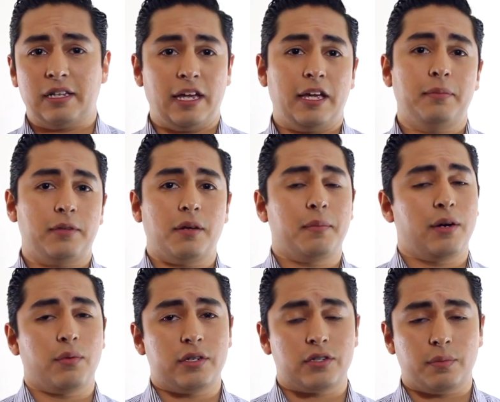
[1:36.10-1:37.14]
claimed on my
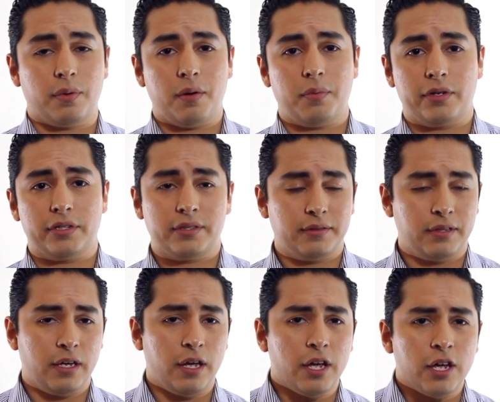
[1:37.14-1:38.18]
rental properties.
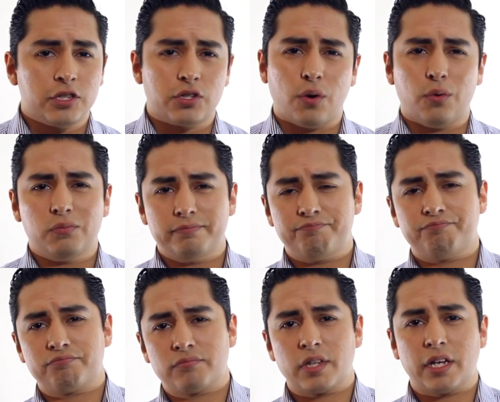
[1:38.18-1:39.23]
So
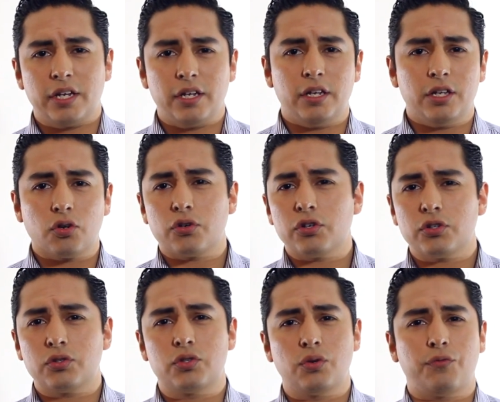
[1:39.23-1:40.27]
in order
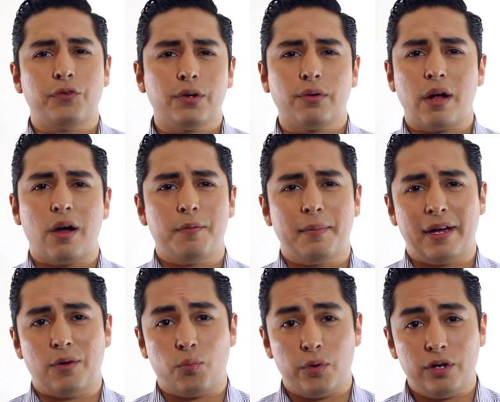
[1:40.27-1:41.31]
to figure out my
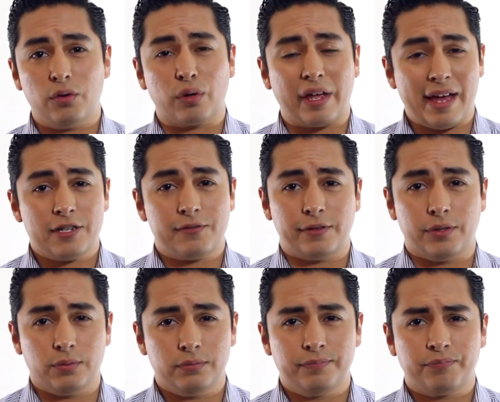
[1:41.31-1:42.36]
real cash
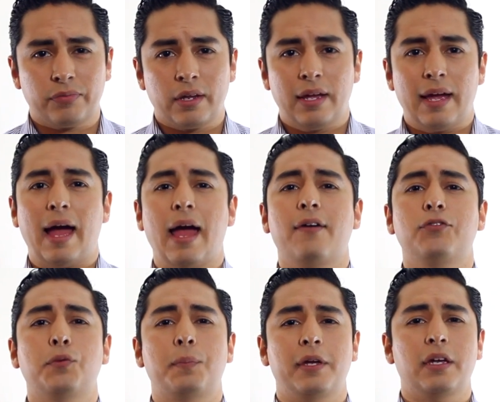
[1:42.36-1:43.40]
flow, I have
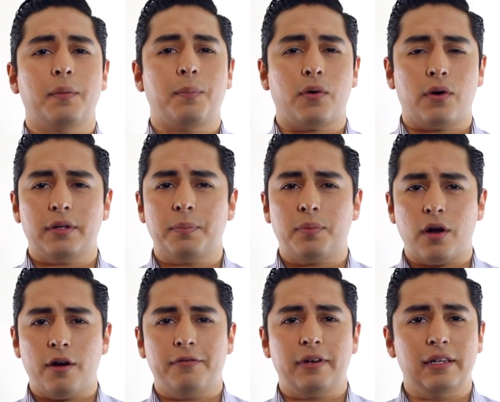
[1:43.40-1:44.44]
to pick apart the
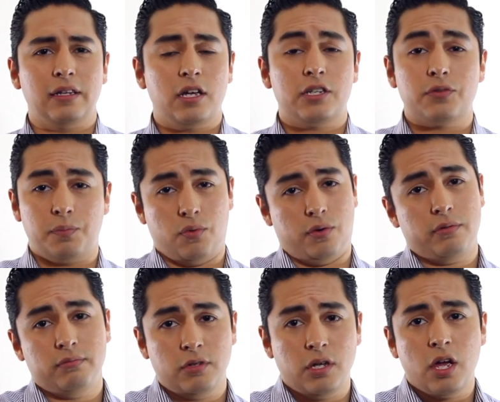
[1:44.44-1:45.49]
profit and loss report.
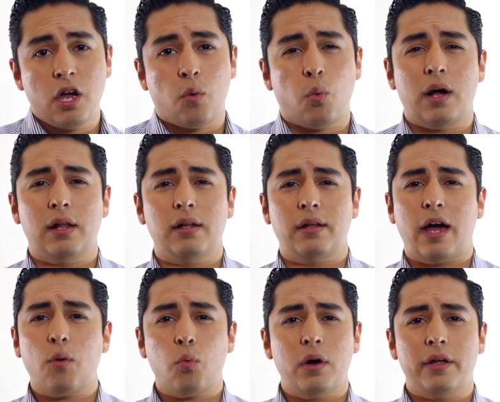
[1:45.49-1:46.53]
While
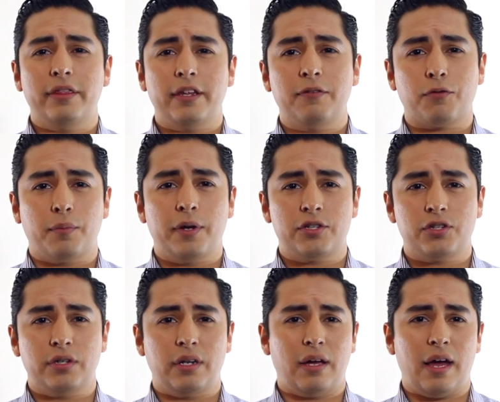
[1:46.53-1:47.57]
I want the
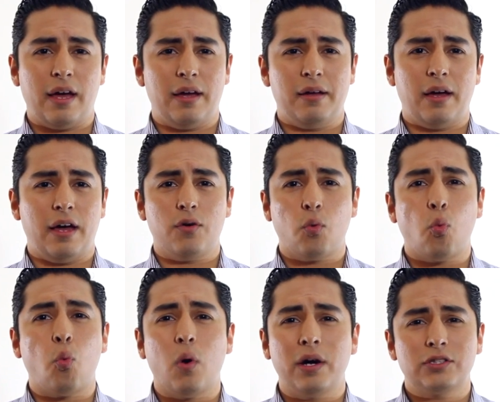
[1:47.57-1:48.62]
information, I
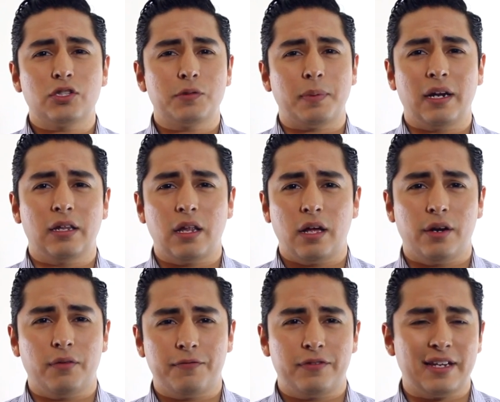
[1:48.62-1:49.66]
don't want to spend a lot
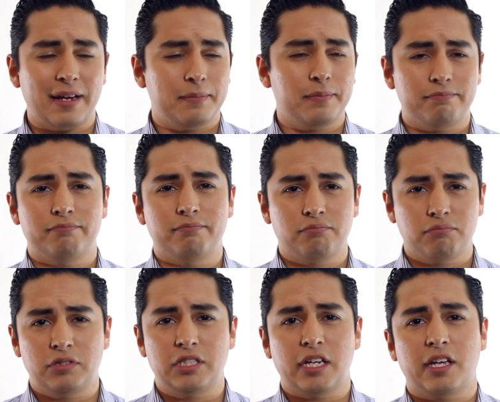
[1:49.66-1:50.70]
of time
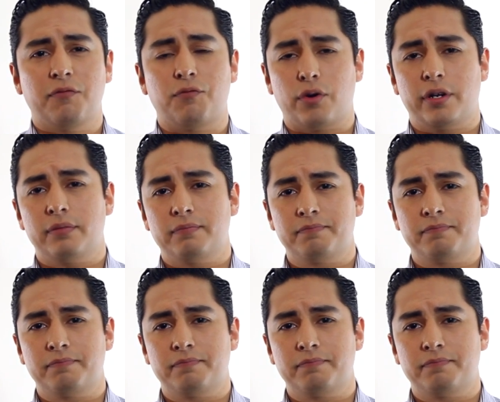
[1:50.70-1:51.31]
digging for it.